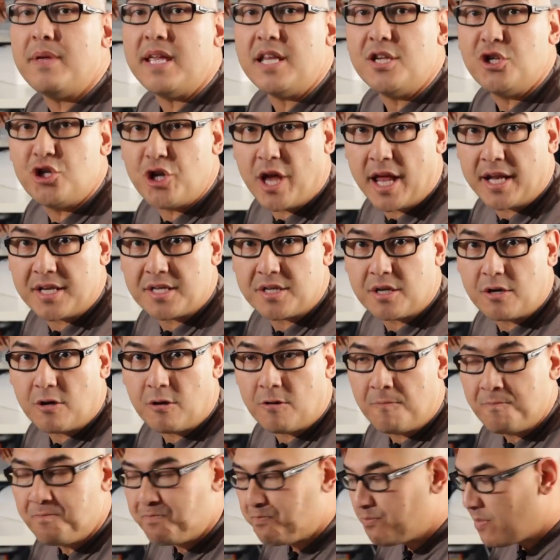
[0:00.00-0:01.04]
to be
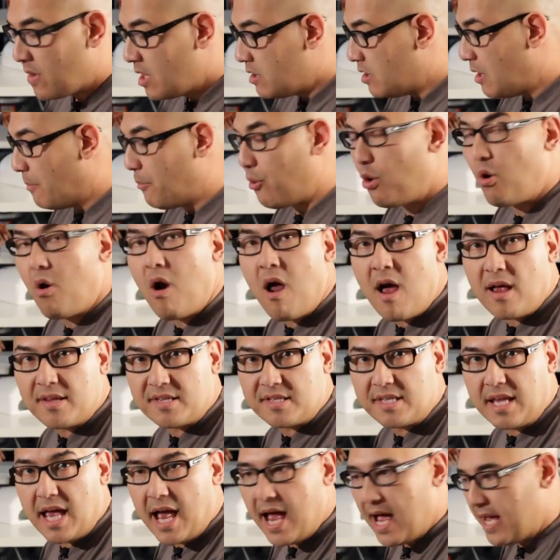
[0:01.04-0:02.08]
gentle. The
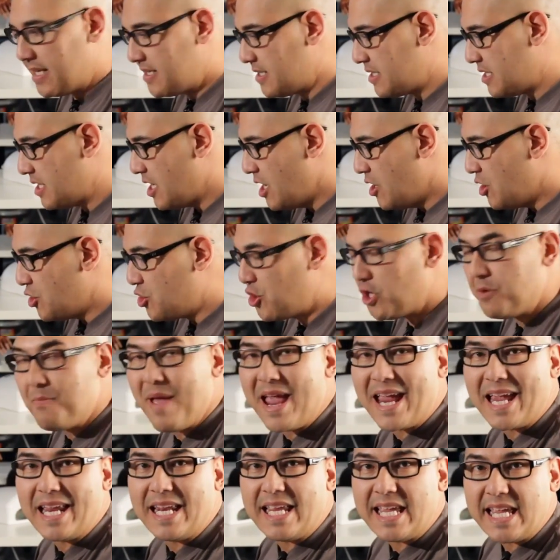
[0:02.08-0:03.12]
process should
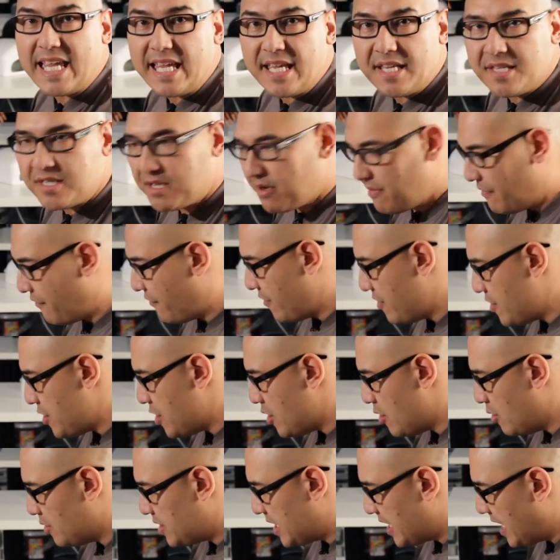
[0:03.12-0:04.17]
make it easier for
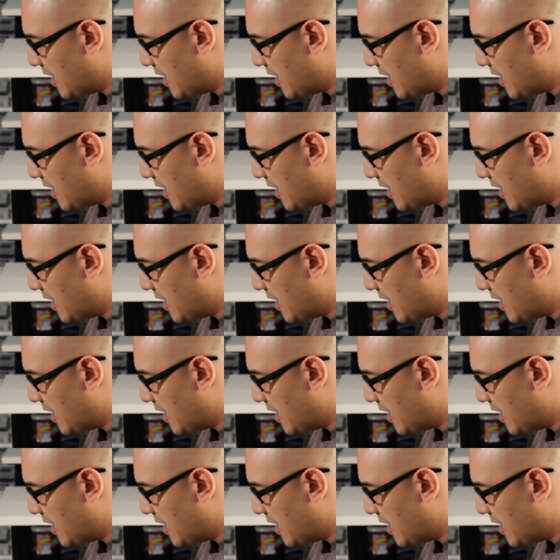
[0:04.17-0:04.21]
you